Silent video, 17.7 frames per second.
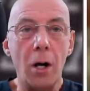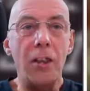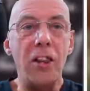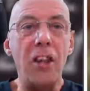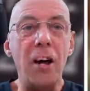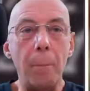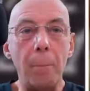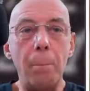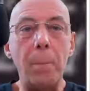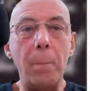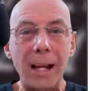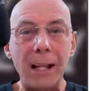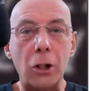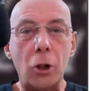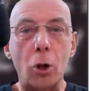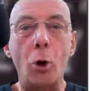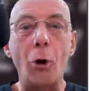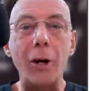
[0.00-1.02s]
that
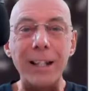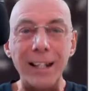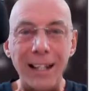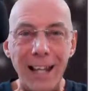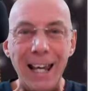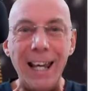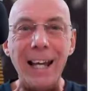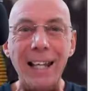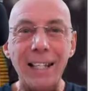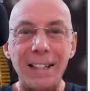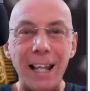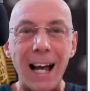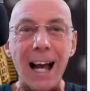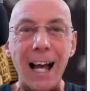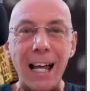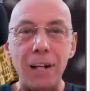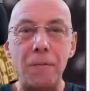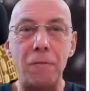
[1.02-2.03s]
Bitcoin is
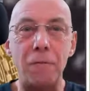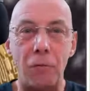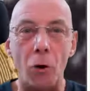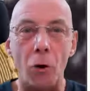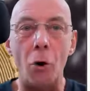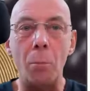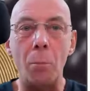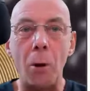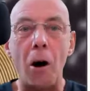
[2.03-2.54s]
a form